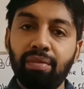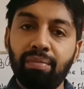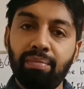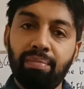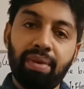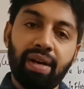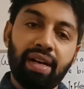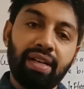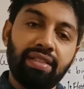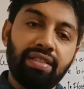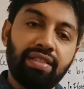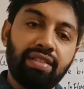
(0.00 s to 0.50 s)

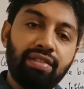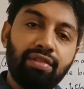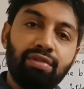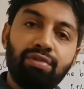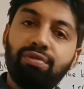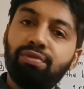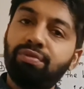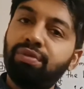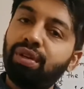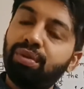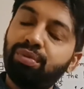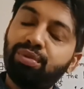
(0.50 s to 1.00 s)
but
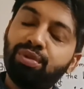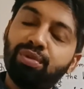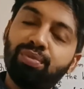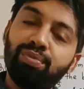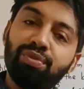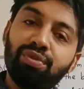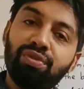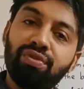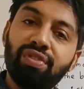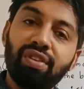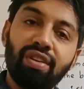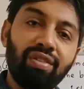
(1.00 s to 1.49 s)
we have to
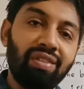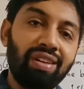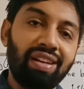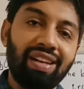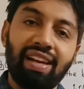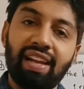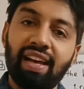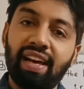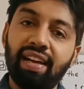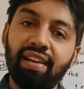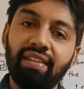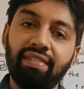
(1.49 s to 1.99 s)
move on our
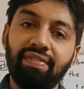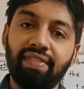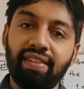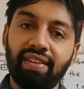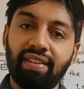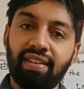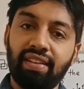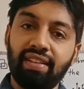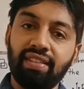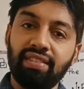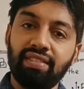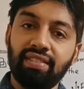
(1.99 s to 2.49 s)
life
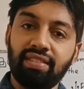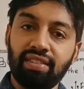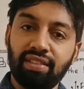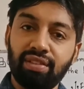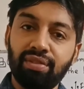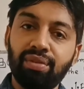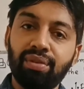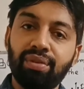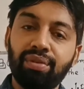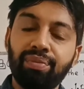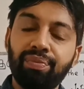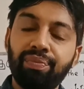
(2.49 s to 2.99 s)
at least, you
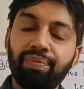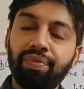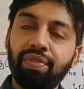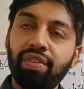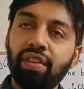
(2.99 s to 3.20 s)
know,